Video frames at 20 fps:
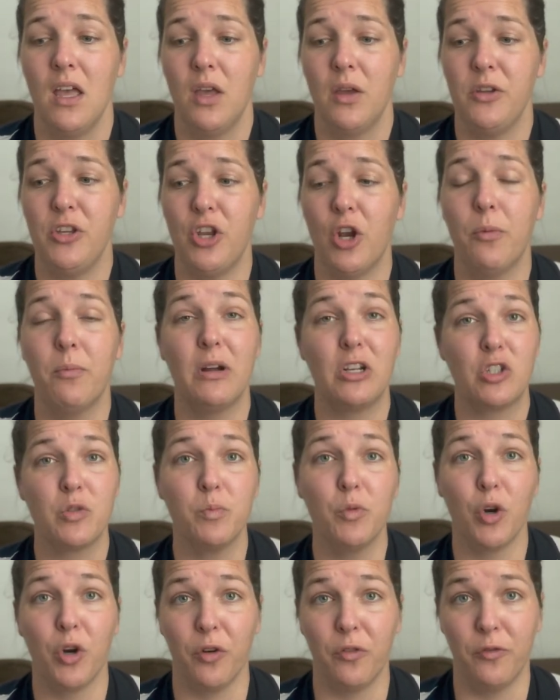you know, much
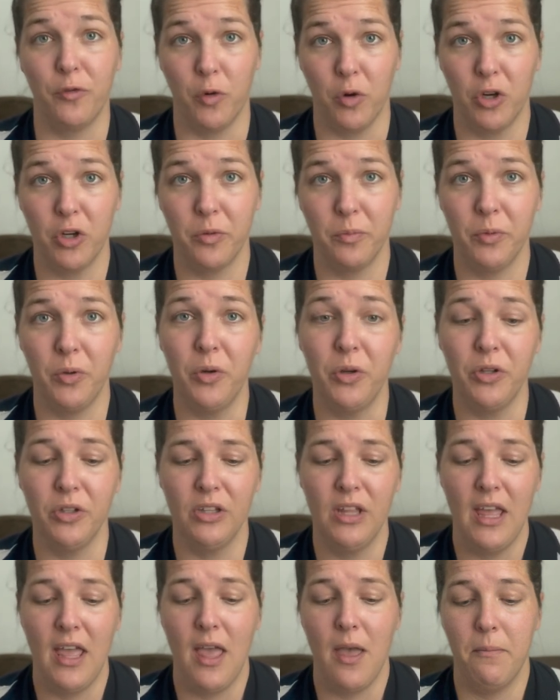more affordable,
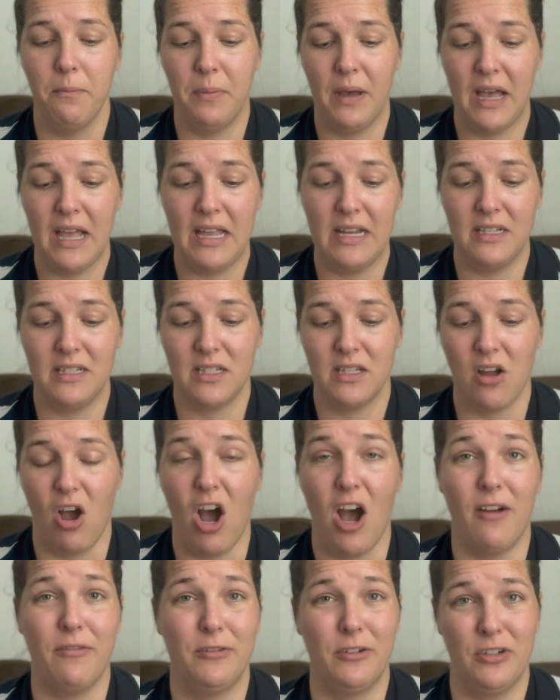but
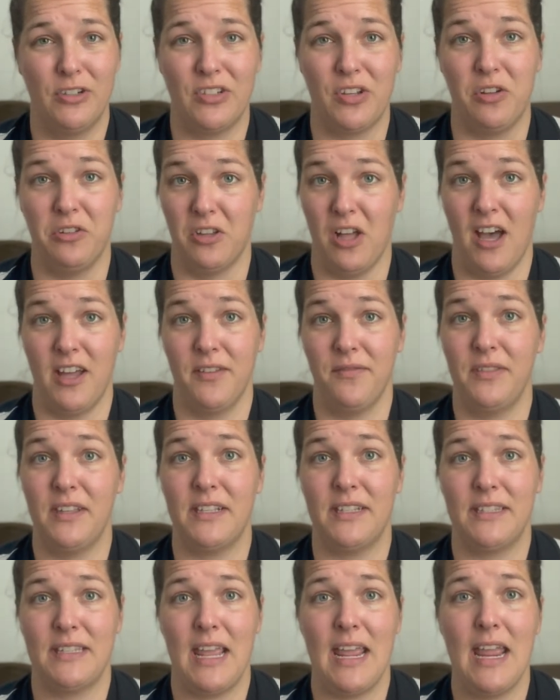offers a lot of the
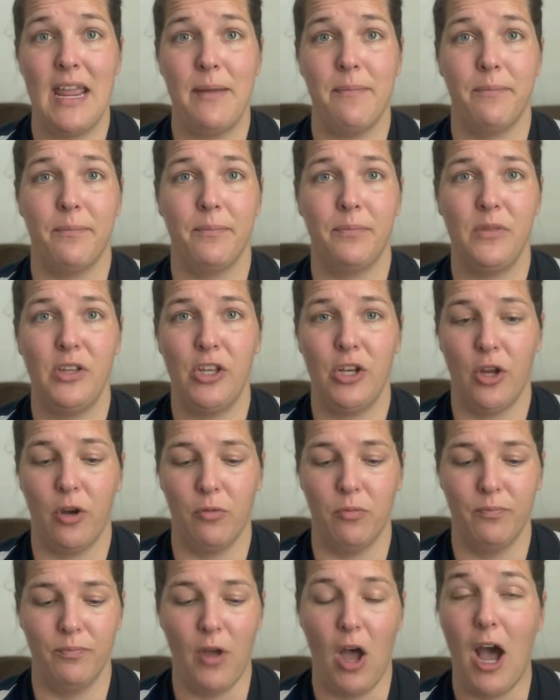same, you
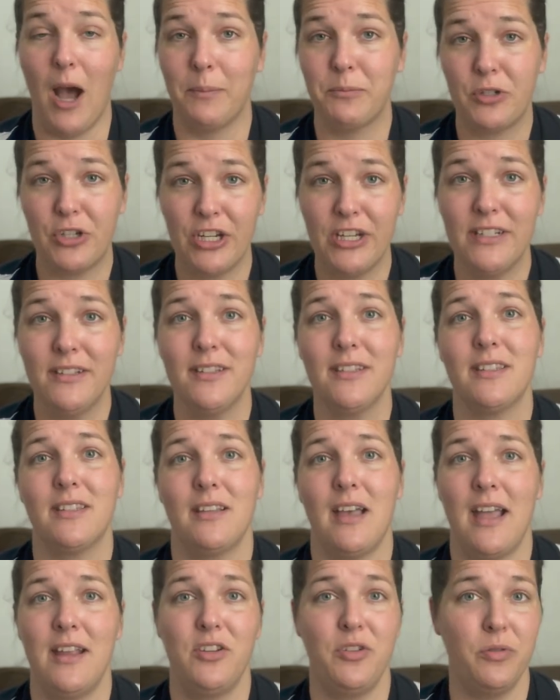know, options.
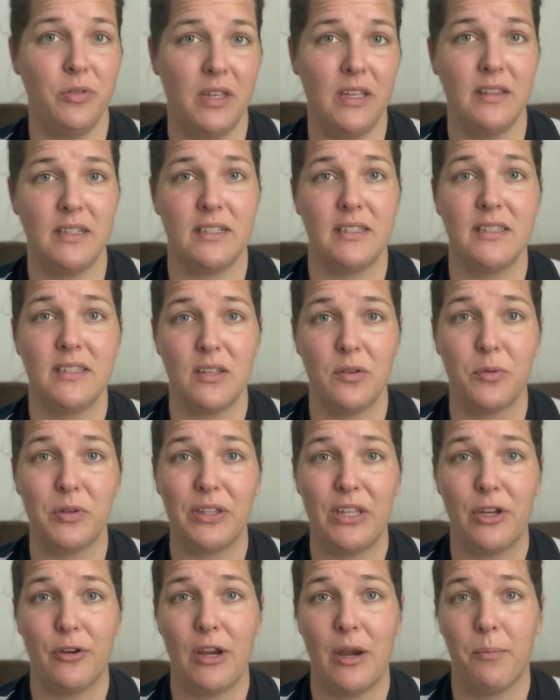I do think this is a
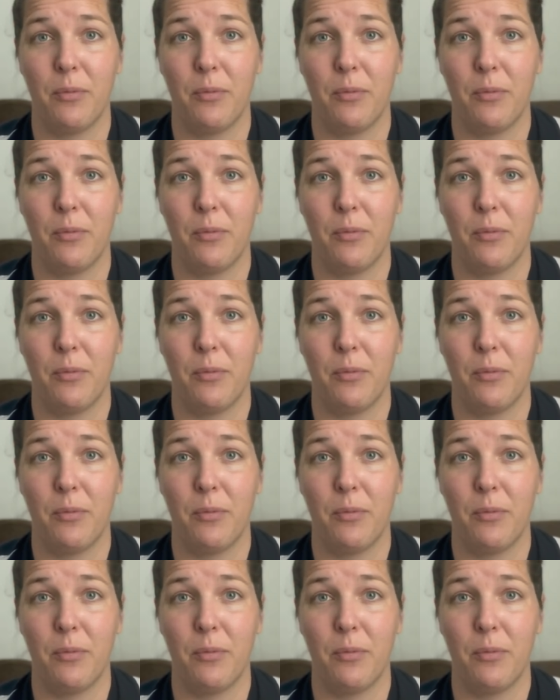really great